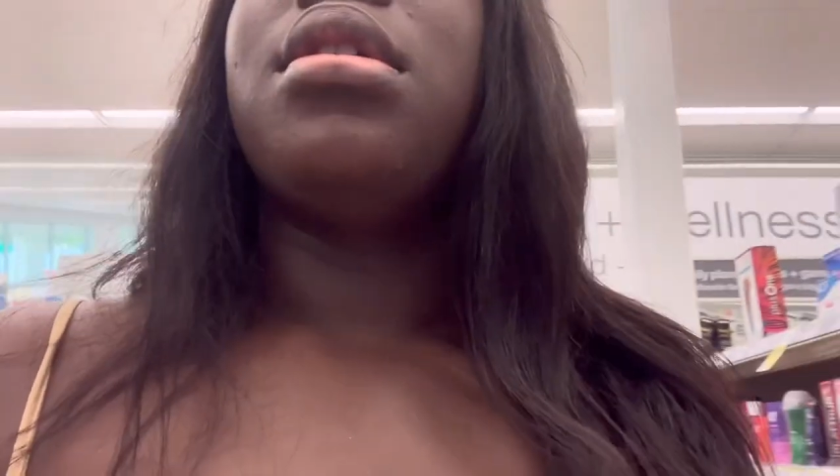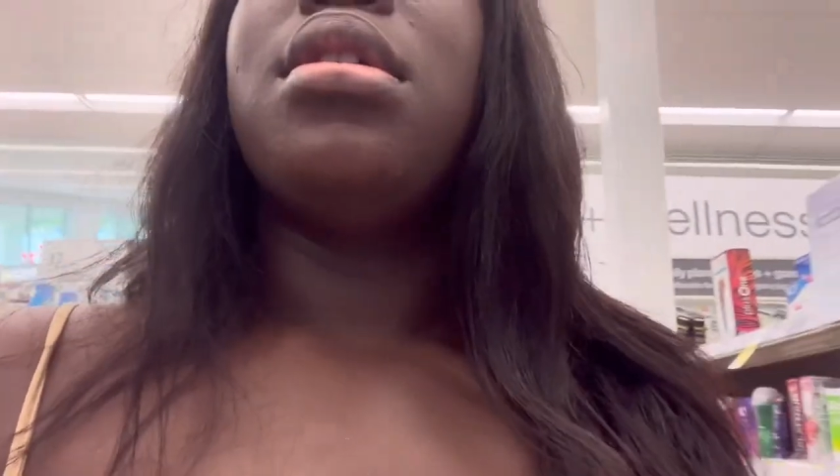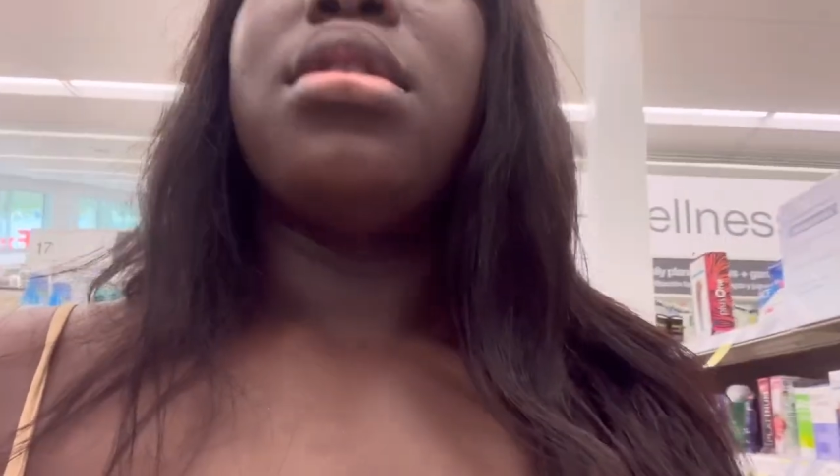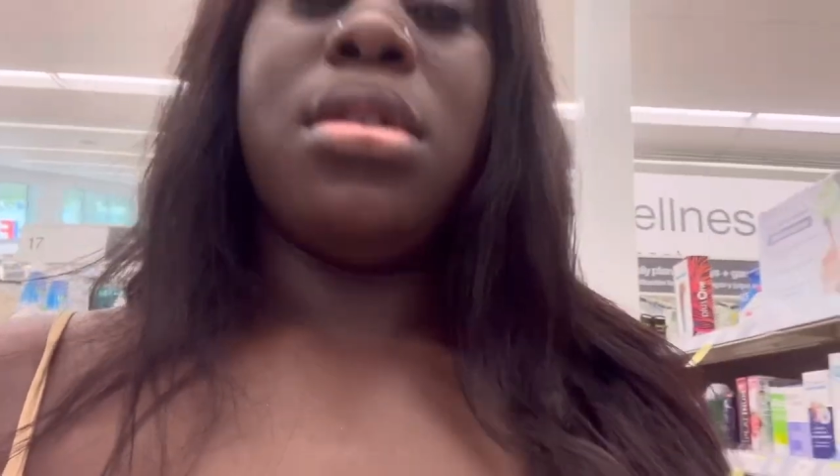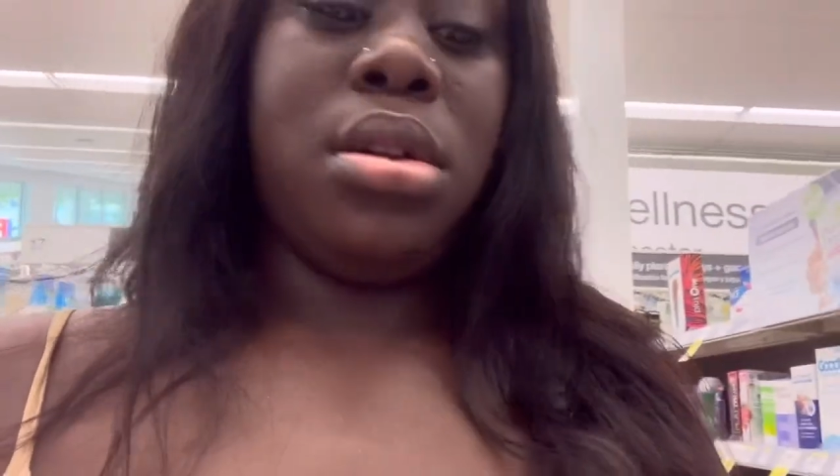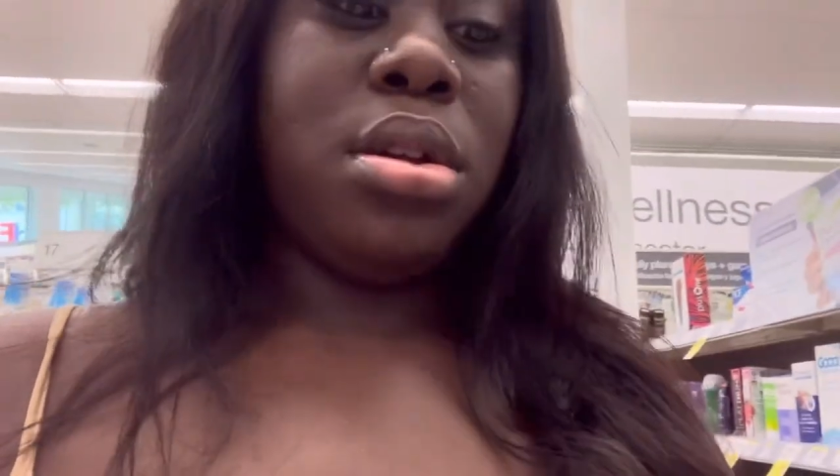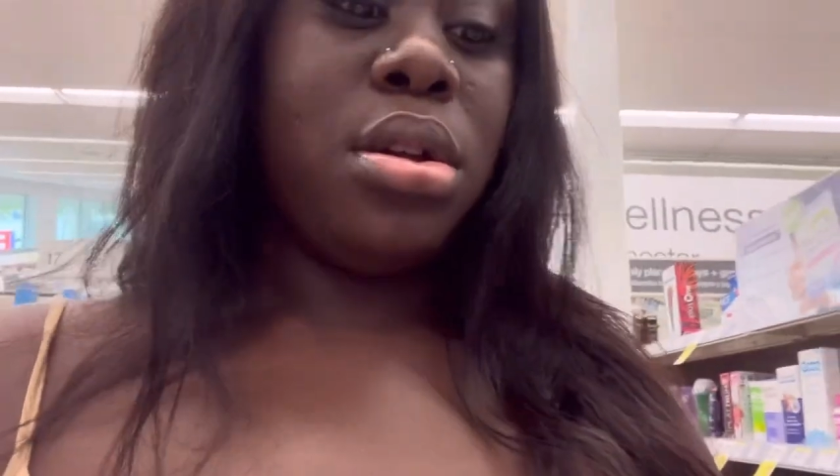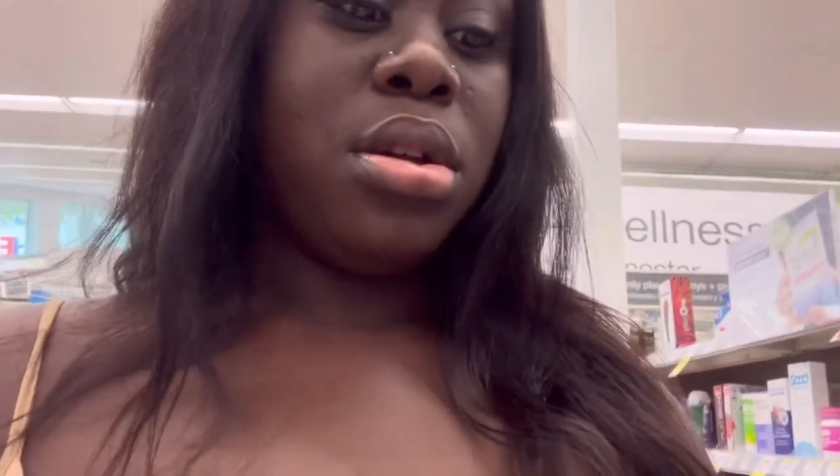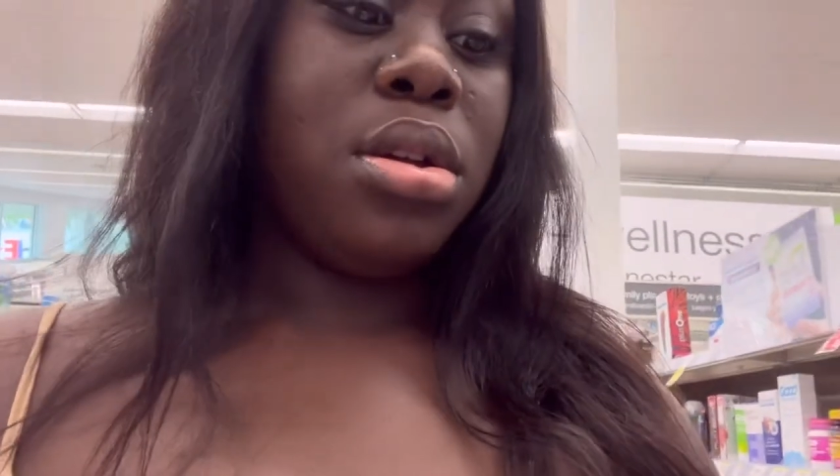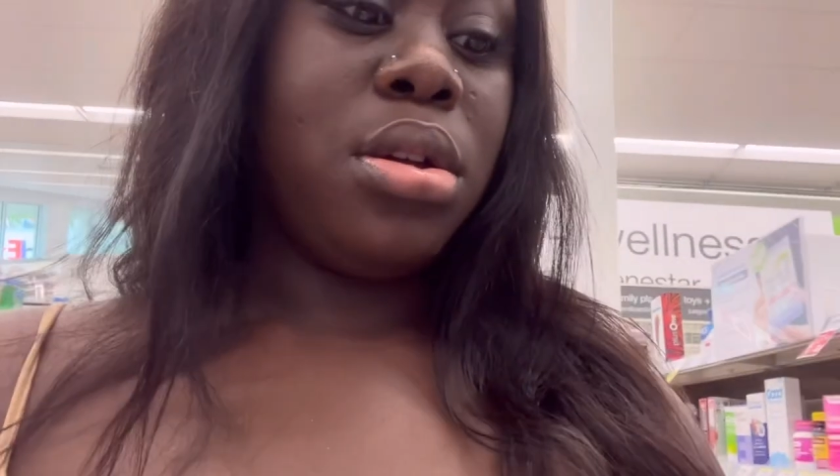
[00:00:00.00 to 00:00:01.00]
fifty dollars,
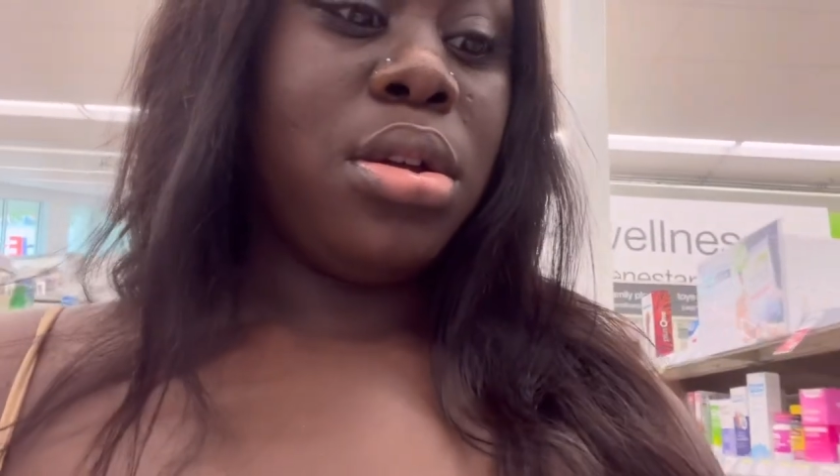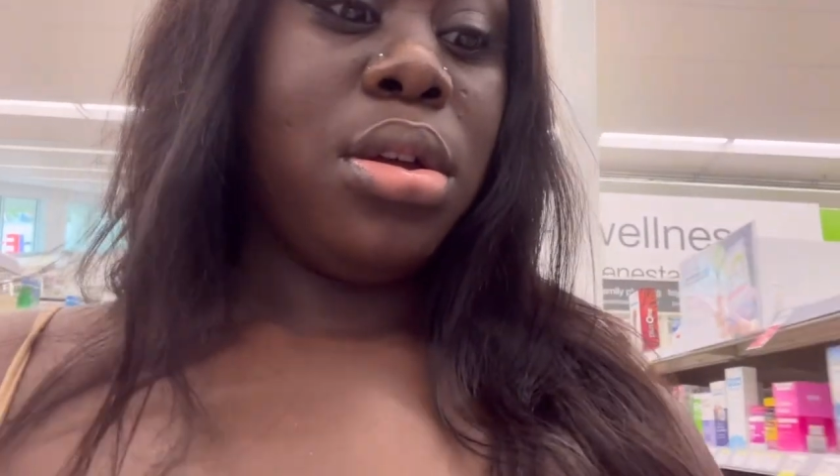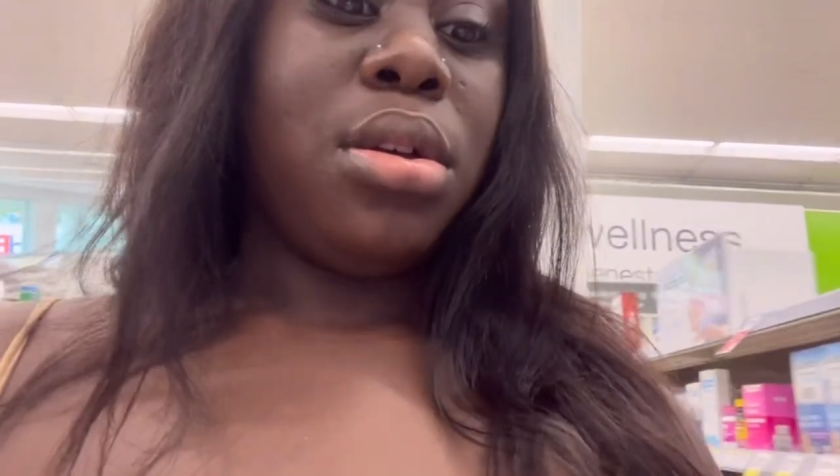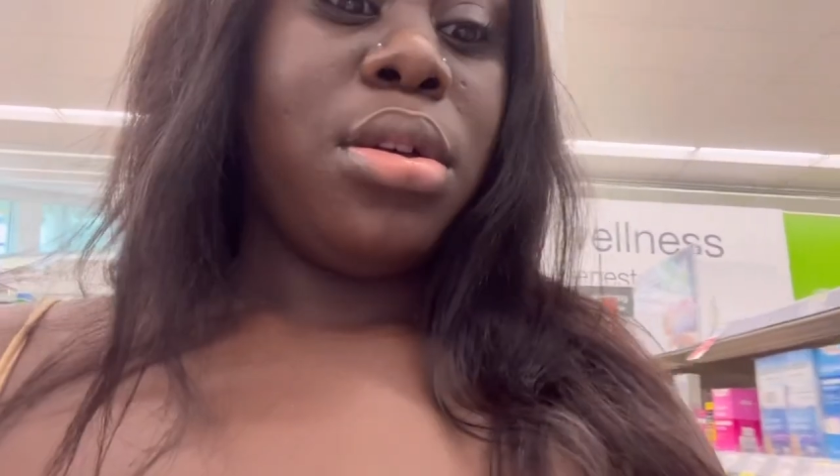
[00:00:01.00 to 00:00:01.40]
but that's